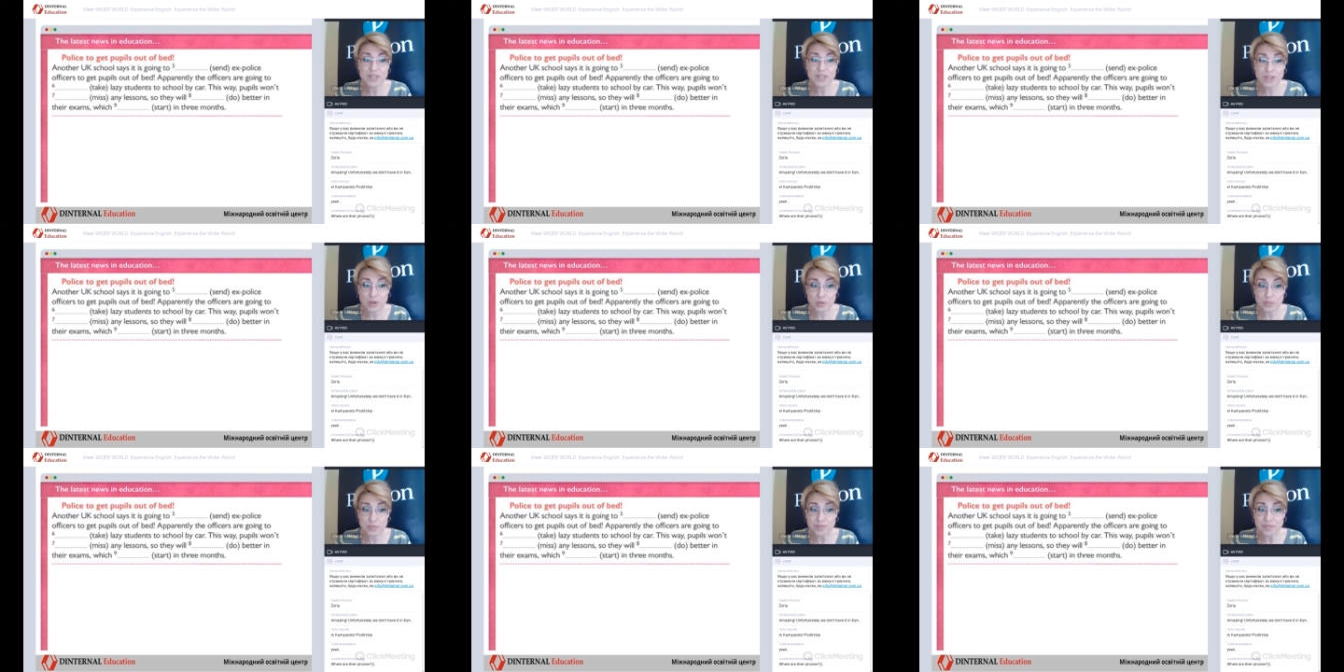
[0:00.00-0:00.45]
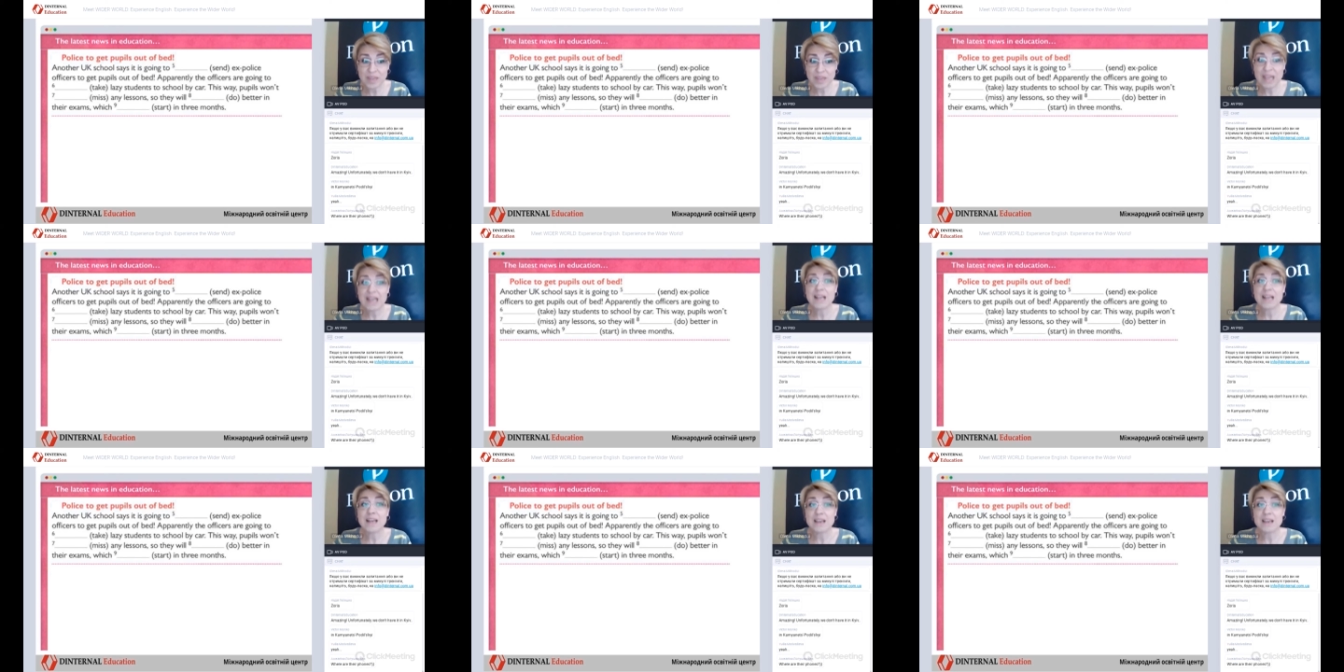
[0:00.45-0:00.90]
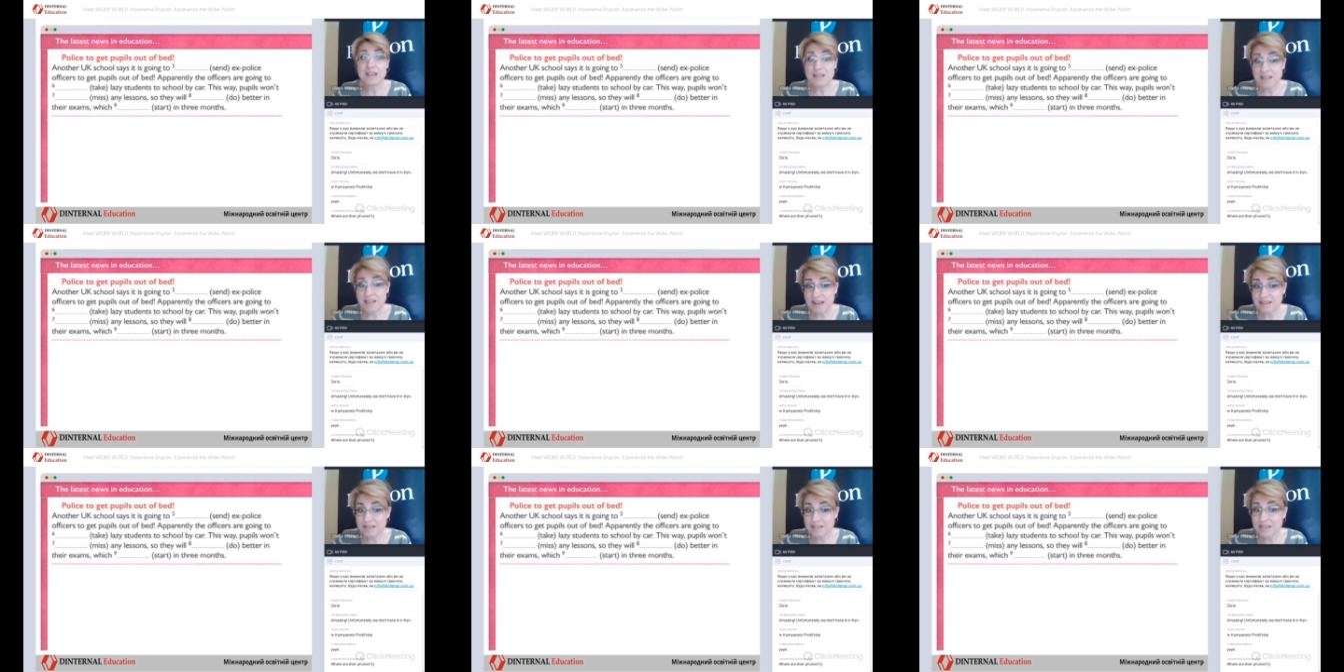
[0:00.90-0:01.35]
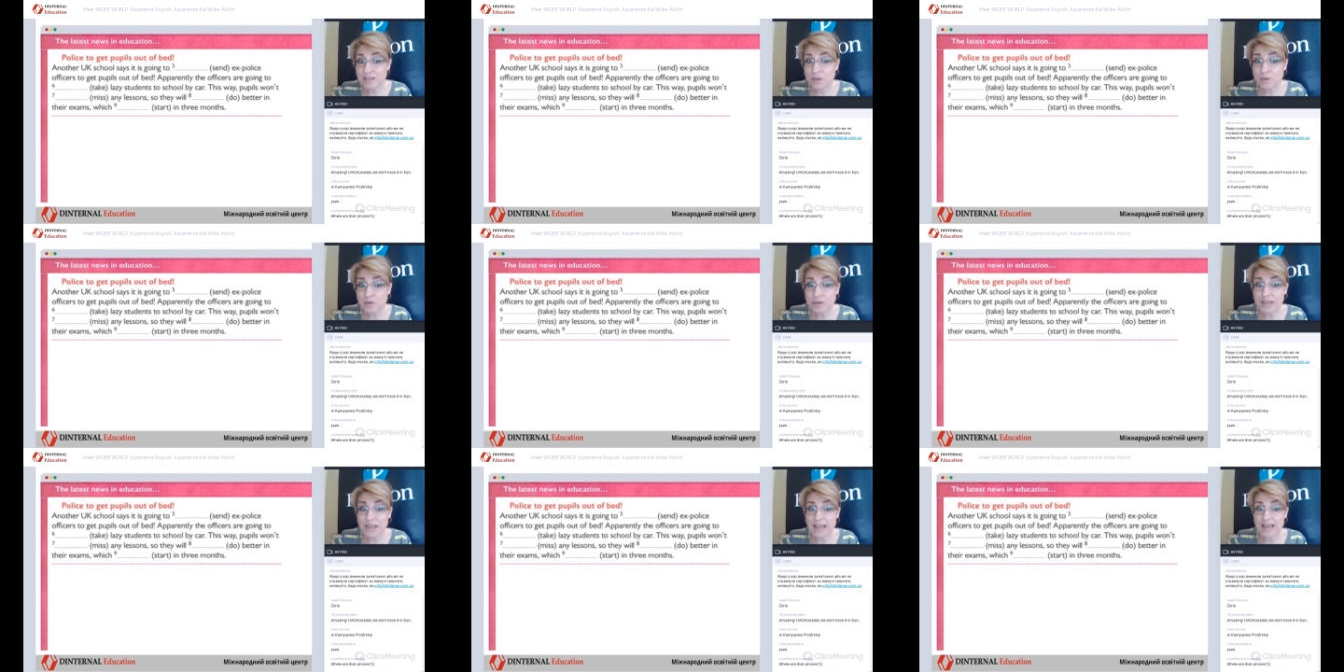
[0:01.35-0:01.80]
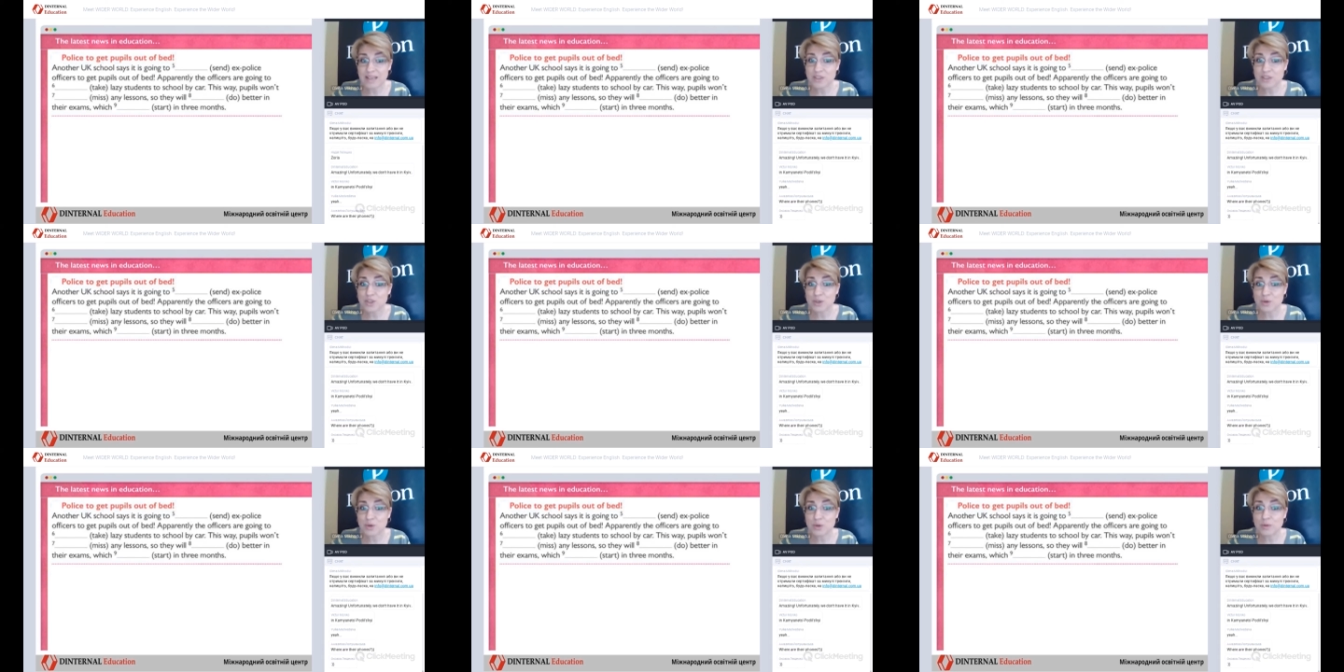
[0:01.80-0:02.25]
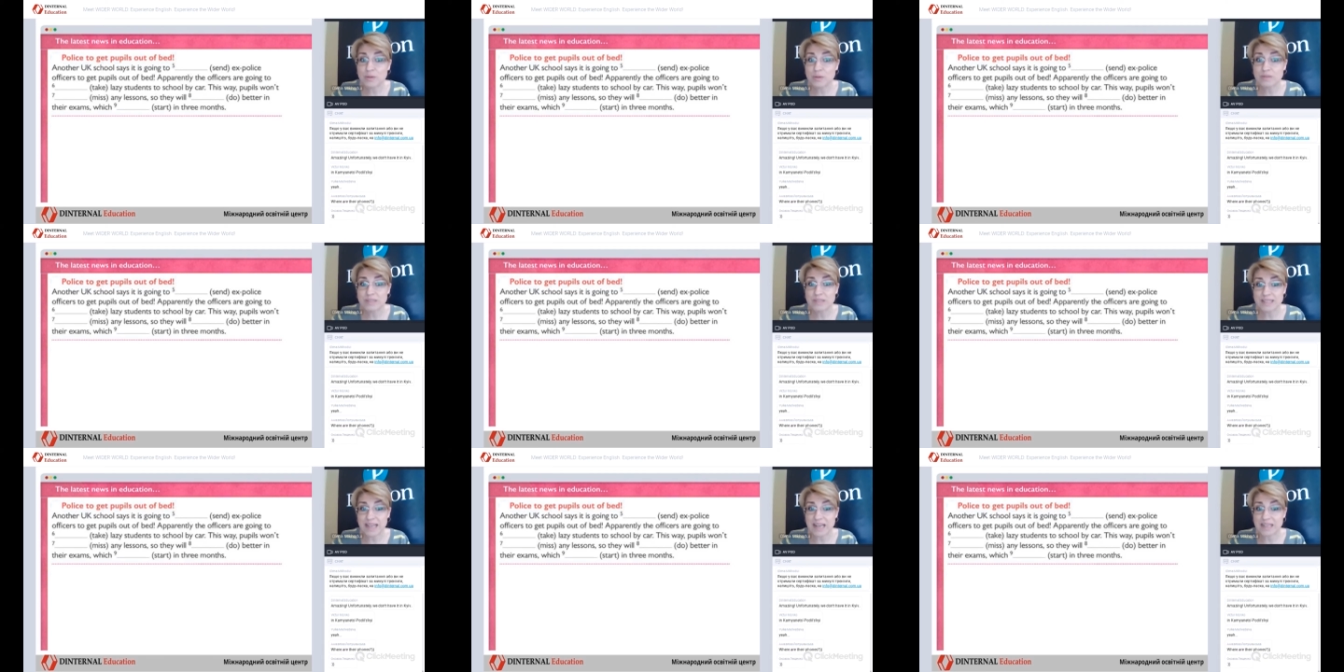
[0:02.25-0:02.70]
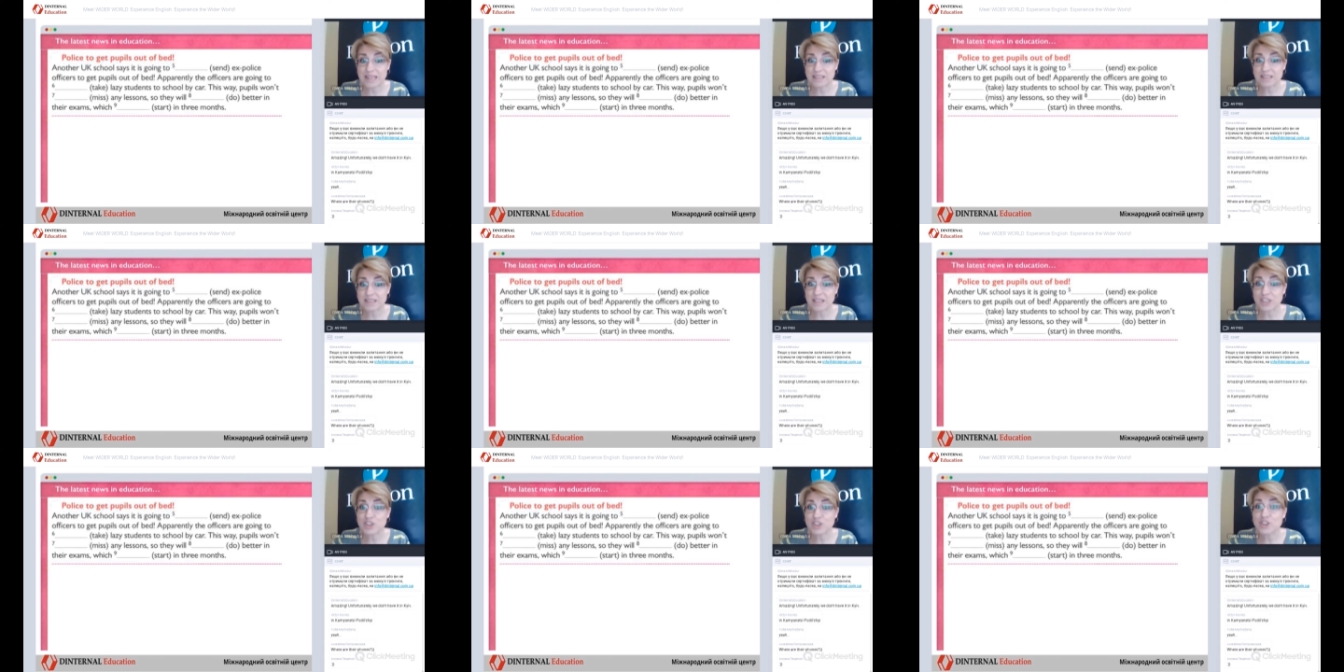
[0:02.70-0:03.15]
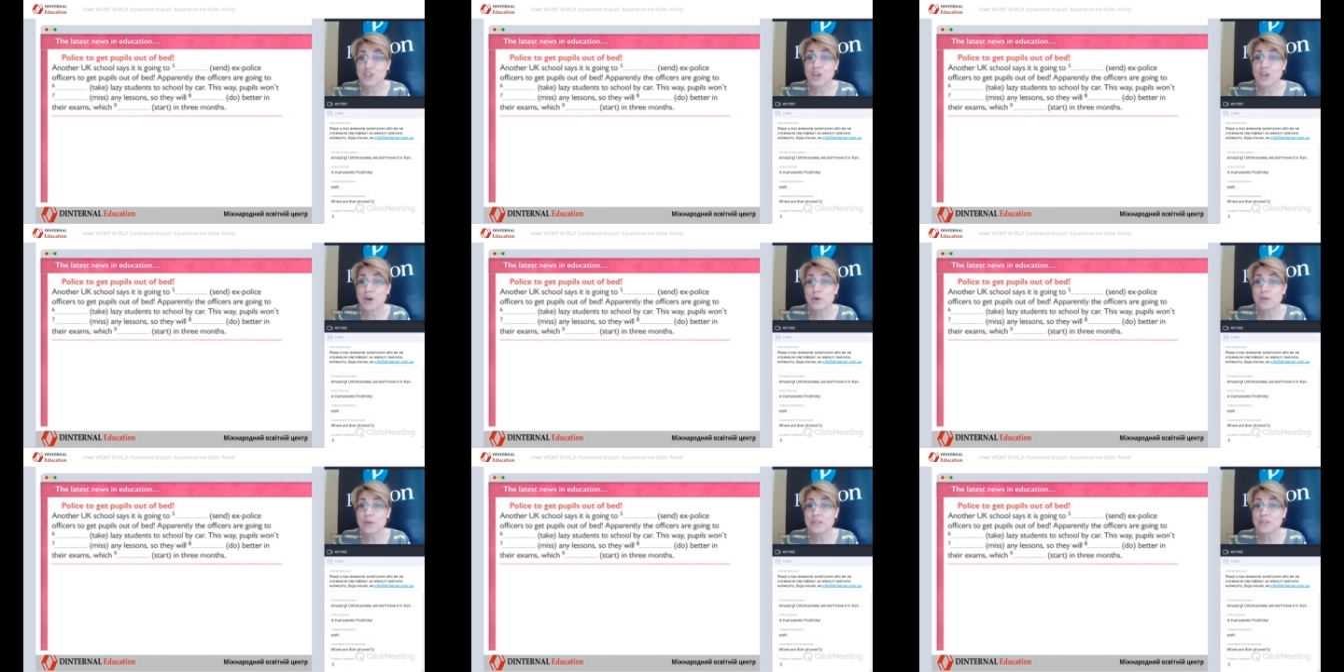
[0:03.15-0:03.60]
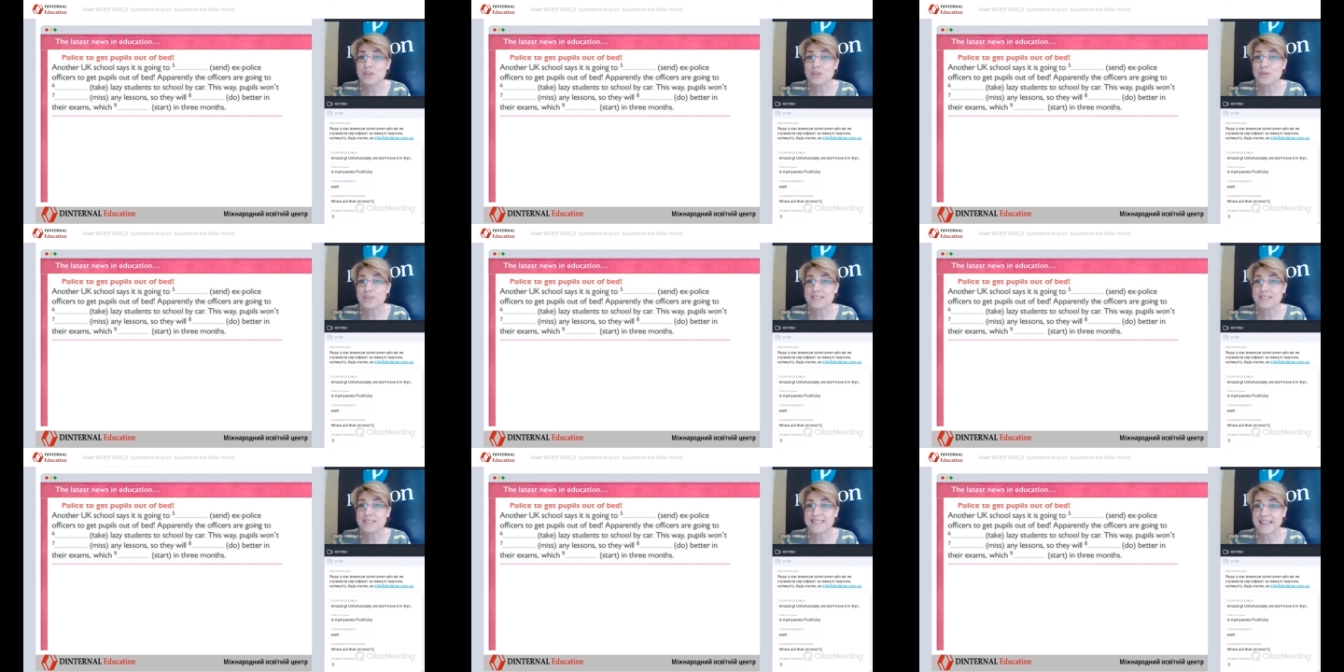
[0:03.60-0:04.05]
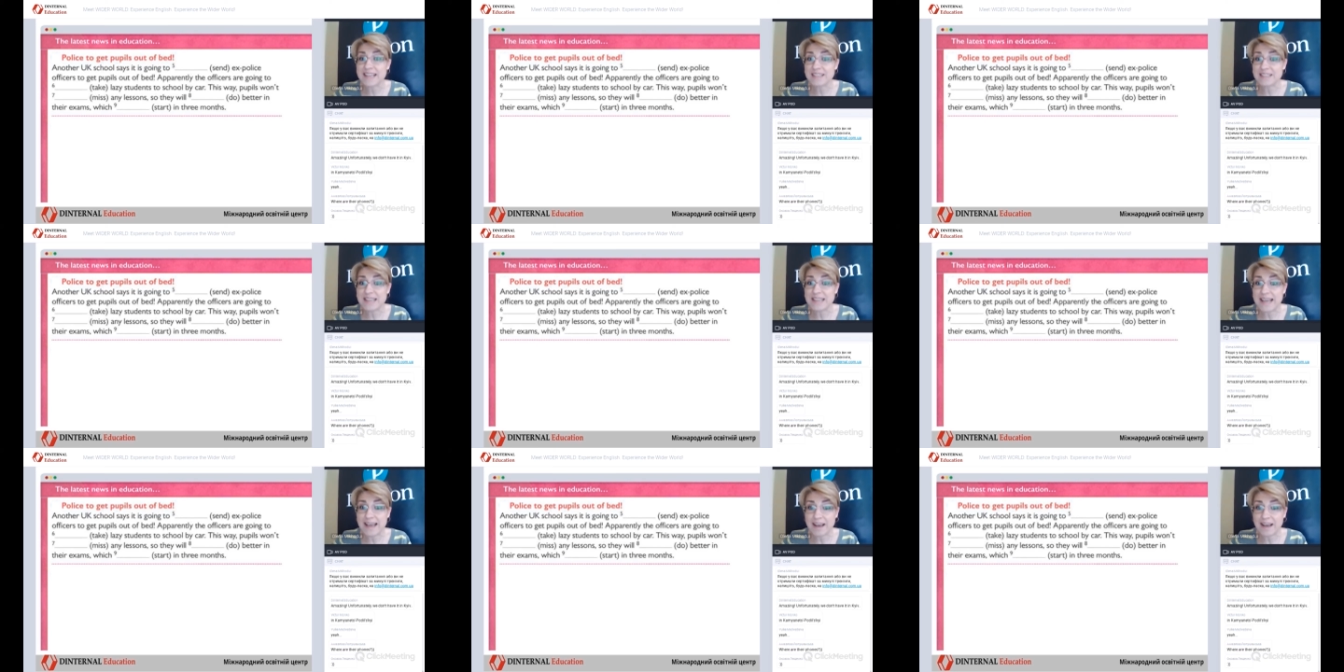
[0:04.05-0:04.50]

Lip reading: So, another UK school says it's going to send